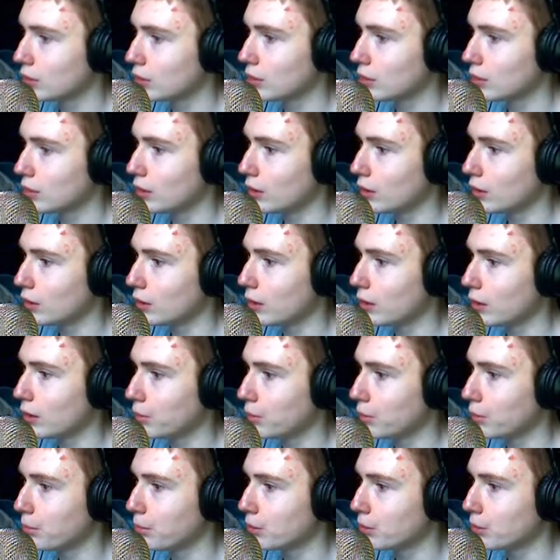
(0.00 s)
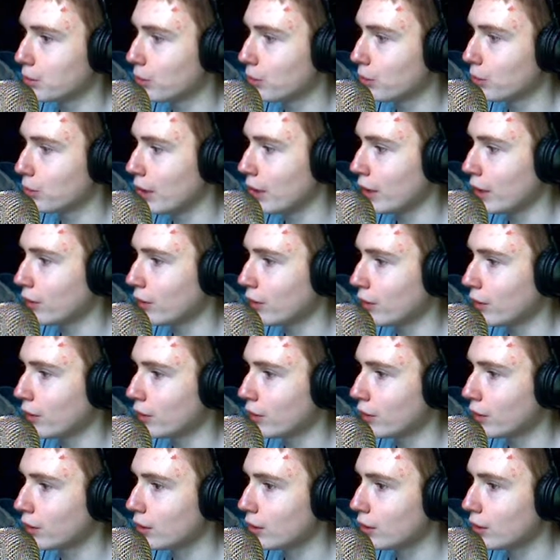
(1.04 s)
Alright, I'll put some more health on
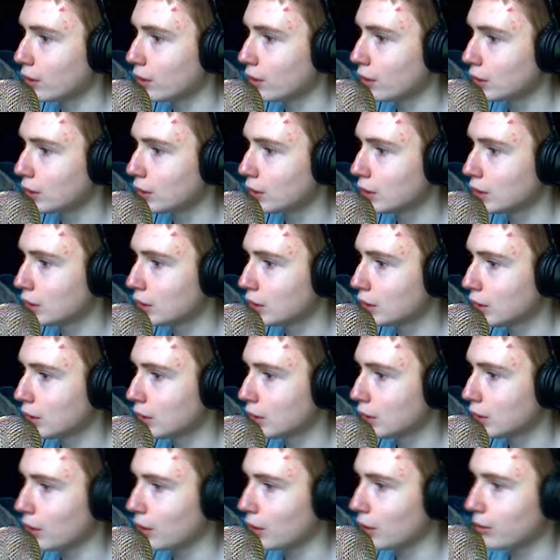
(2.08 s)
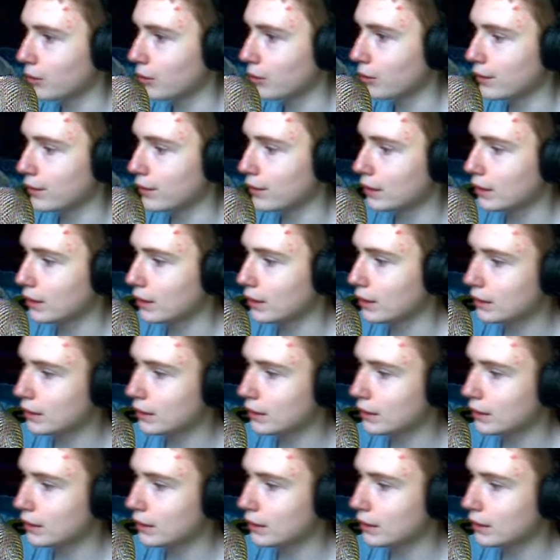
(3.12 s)
there. Upgrade that.